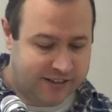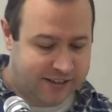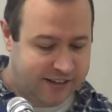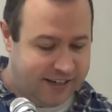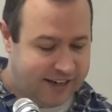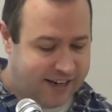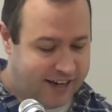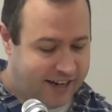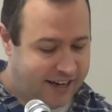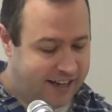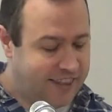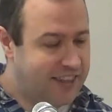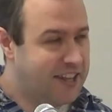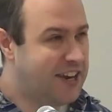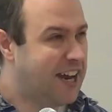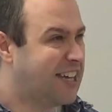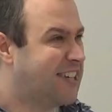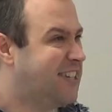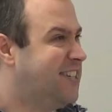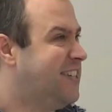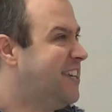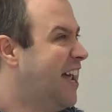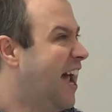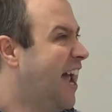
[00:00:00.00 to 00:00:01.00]
in the
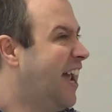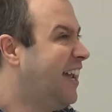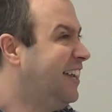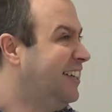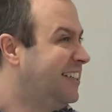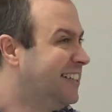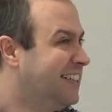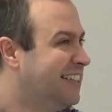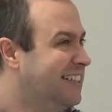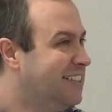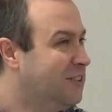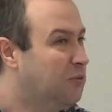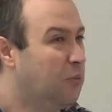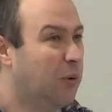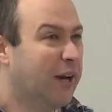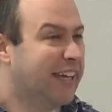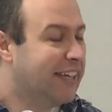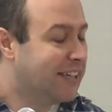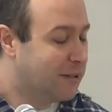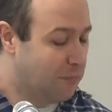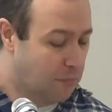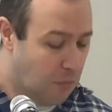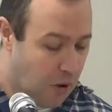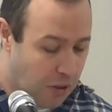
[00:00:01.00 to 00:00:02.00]
next day,
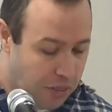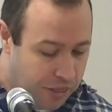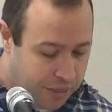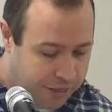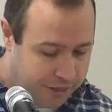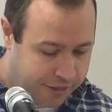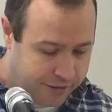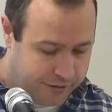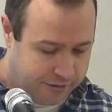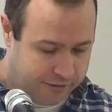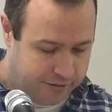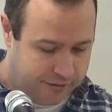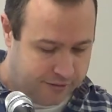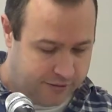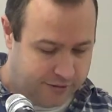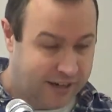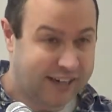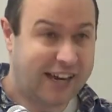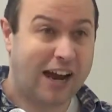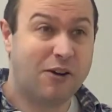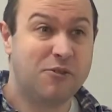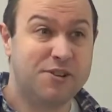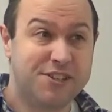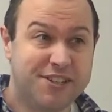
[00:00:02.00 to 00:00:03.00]
week, month,
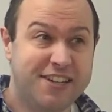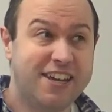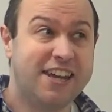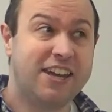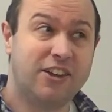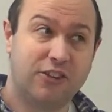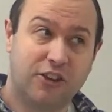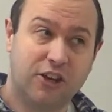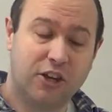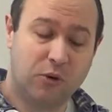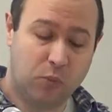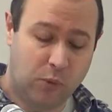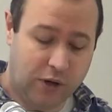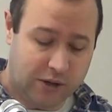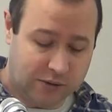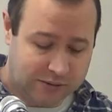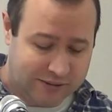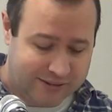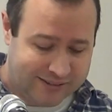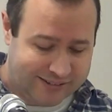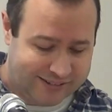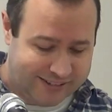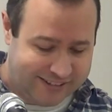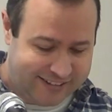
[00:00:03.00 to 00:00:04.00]
I guarantee you that it will,
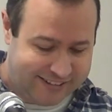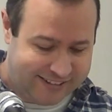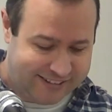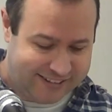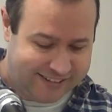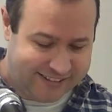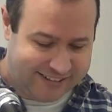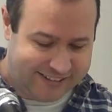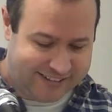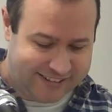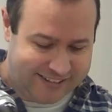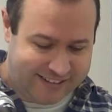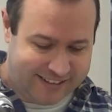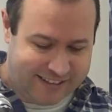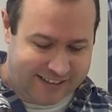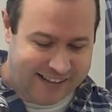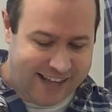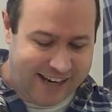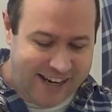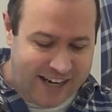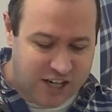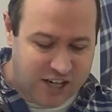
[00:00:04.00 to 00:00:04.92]
let